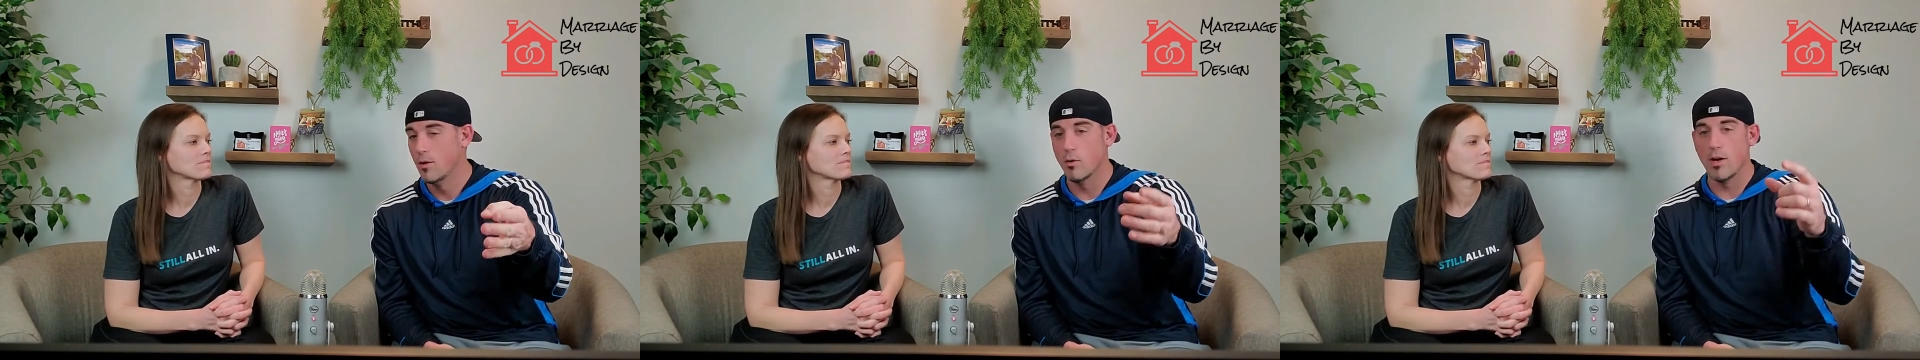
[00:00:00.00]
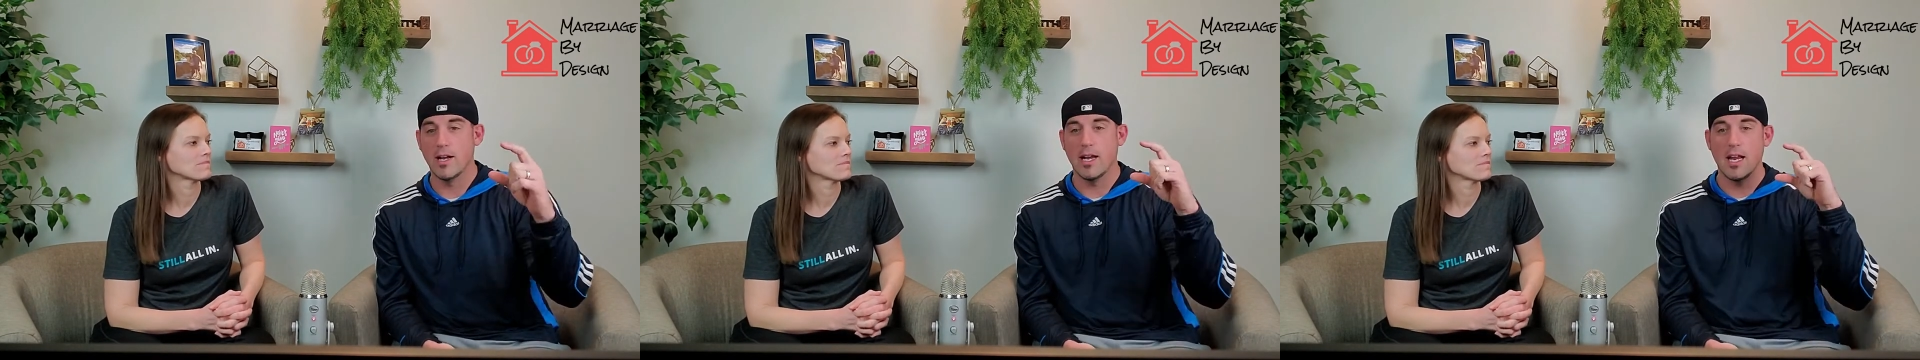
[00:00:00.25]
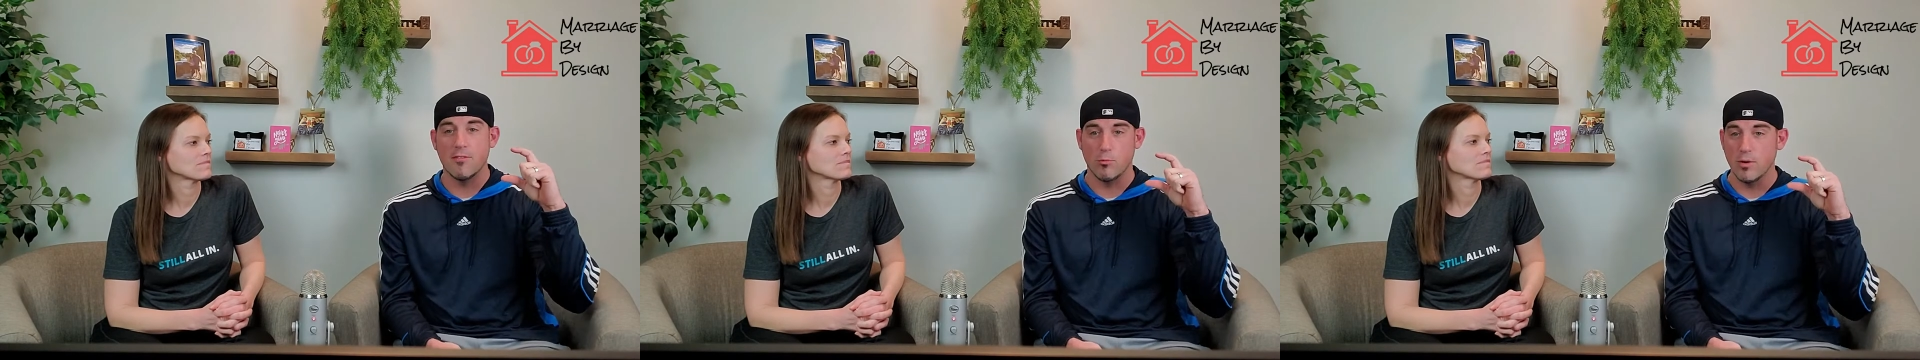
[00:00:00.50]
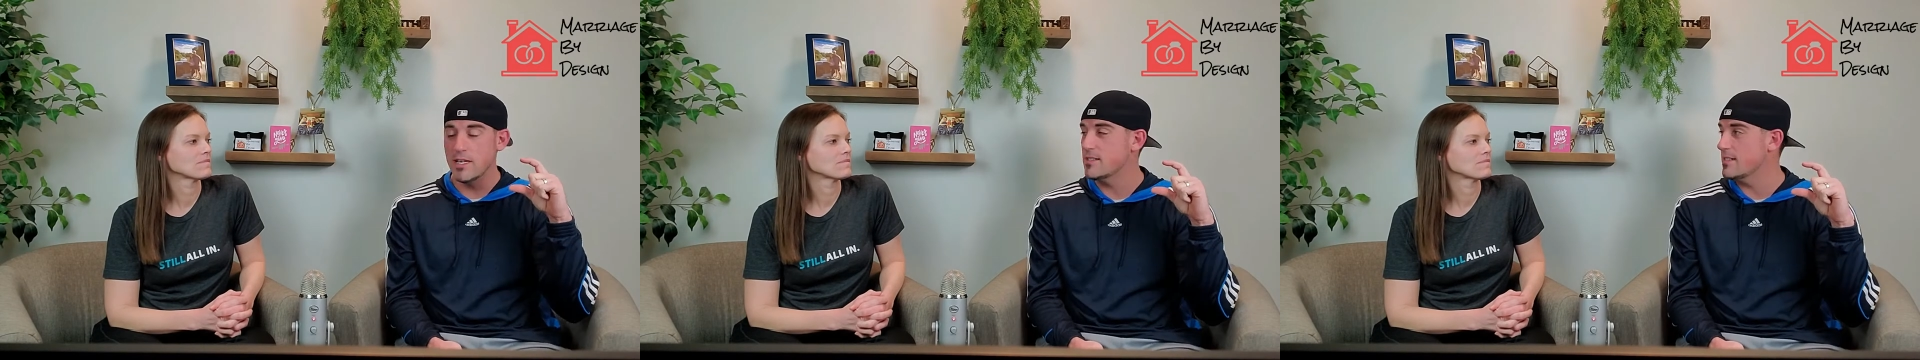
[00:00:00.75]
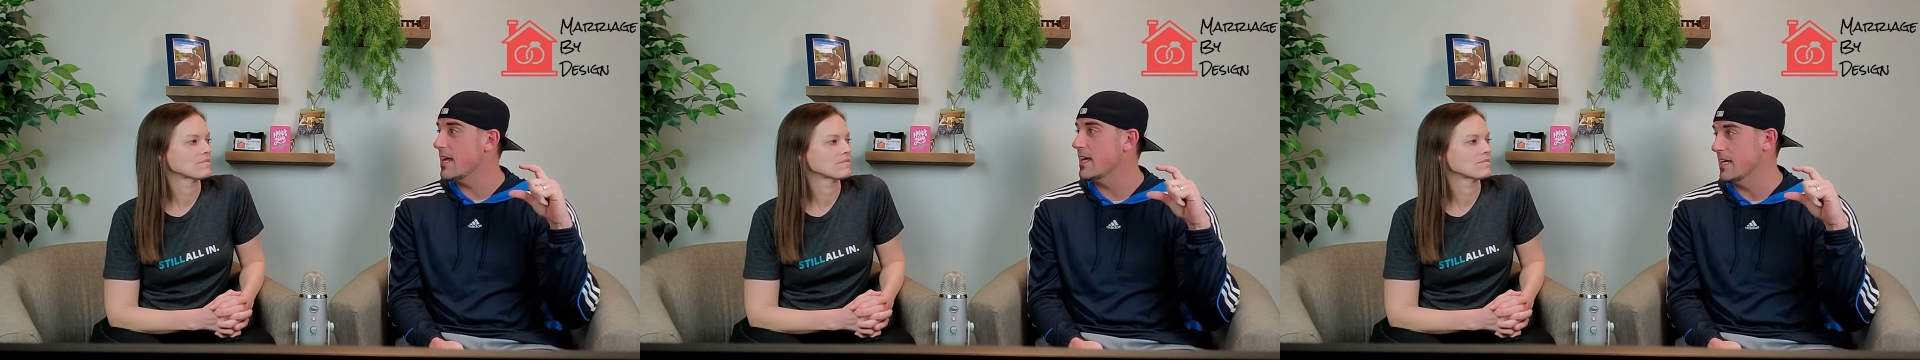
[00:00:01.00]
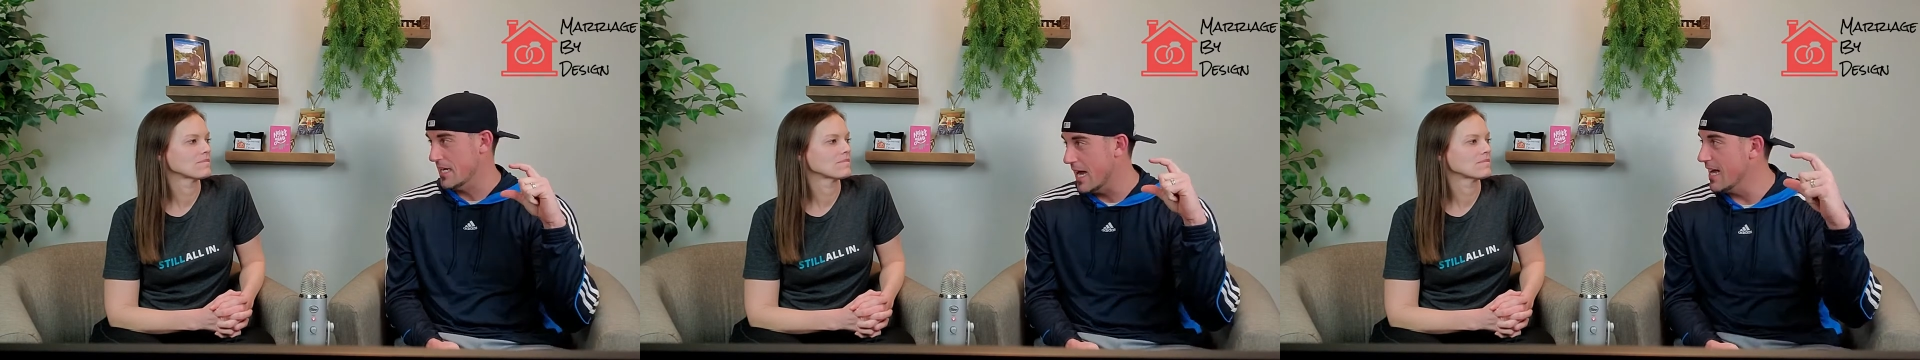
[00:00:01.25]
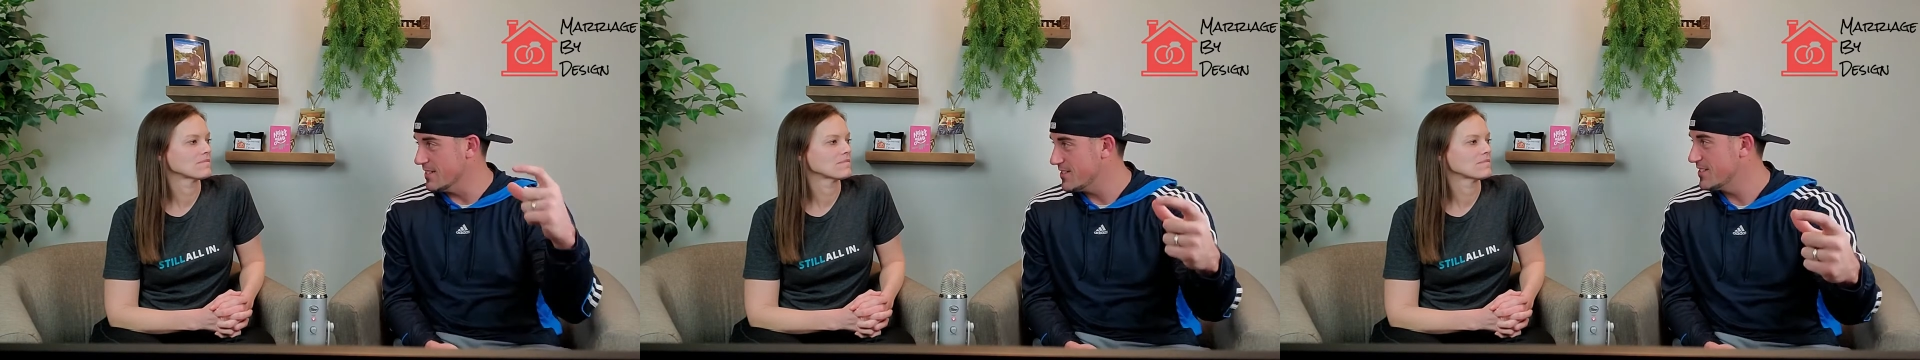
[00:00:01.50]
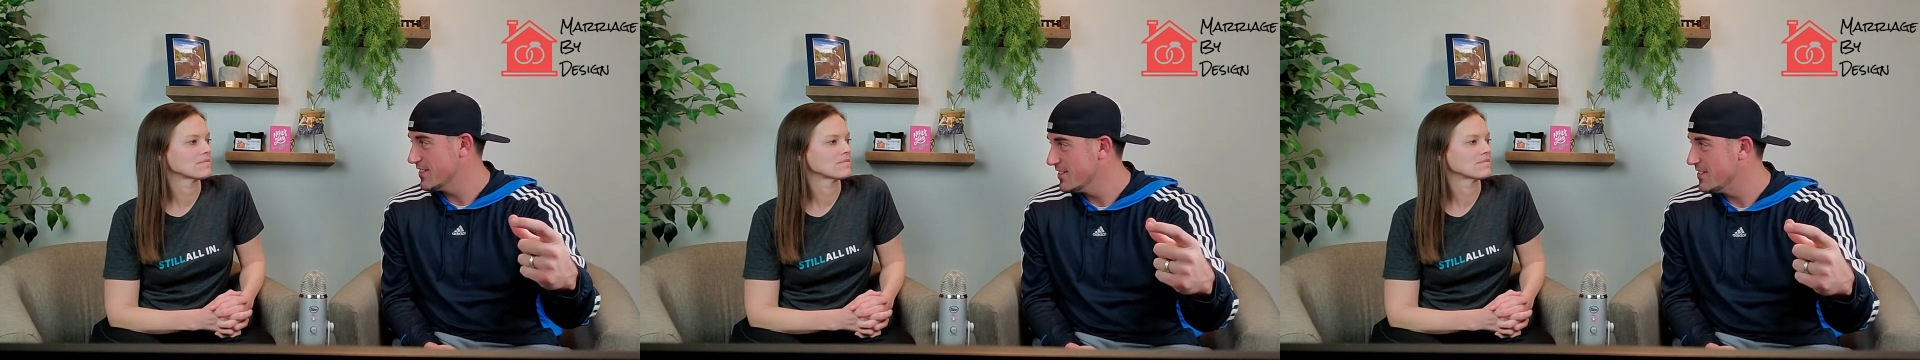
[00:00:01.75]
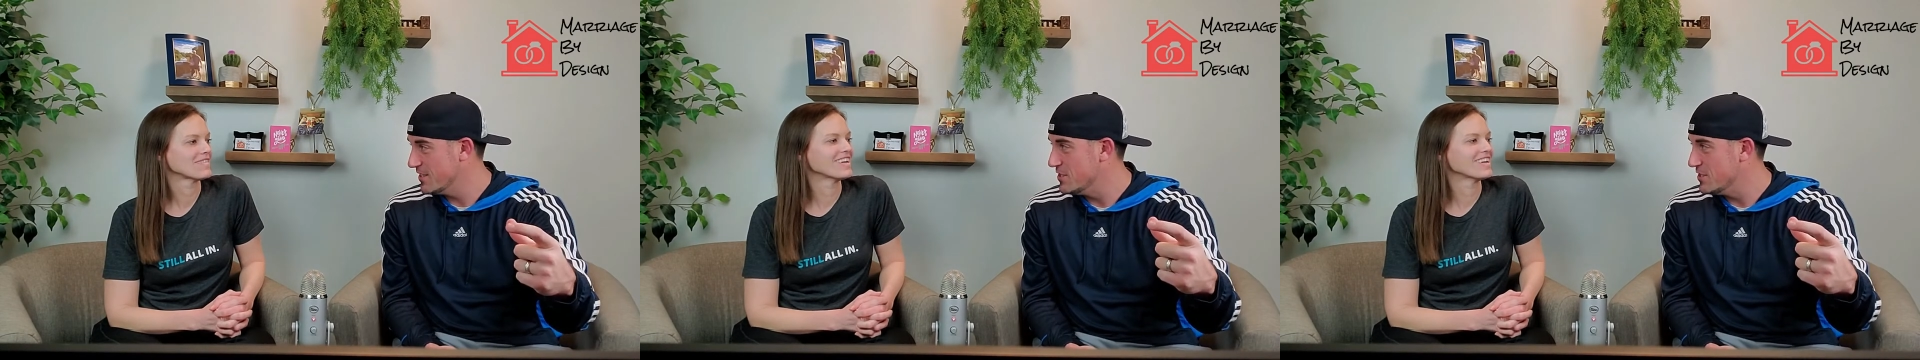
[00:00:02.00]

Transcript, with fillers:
Speaker 1: Right. If we say yes to